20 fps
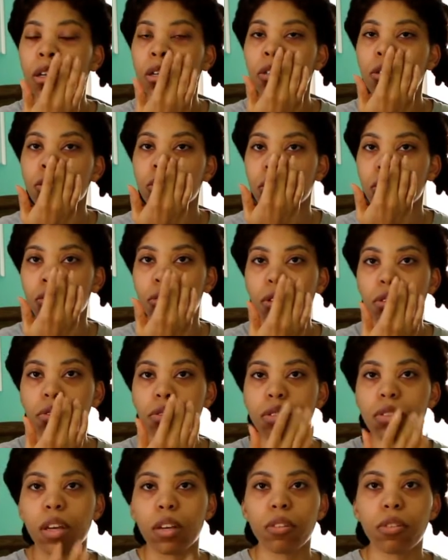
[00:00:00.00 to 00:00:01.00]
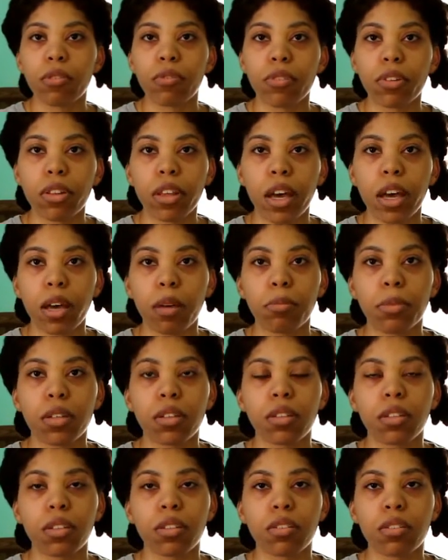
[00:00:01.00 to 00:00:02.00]
So don't settle for that,
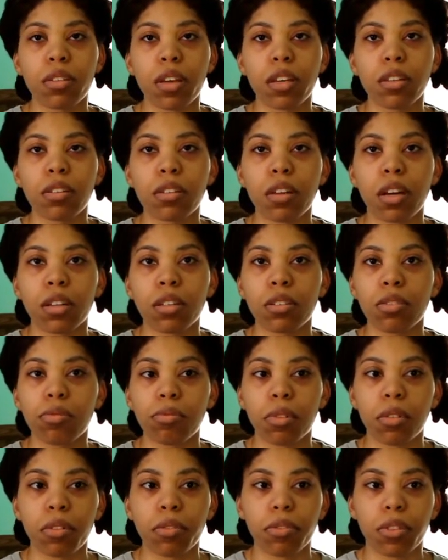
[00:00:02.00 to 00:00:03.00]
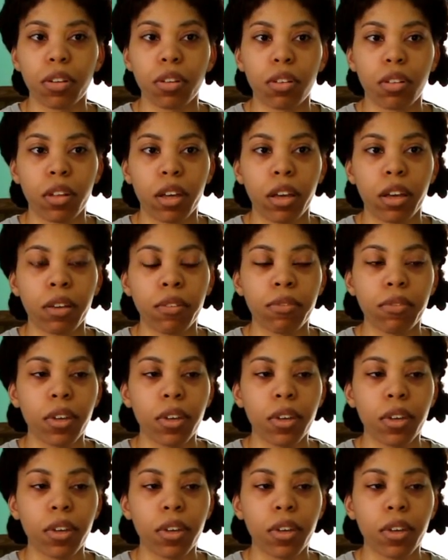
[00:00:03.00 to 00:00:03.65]
because that is not his will for your life.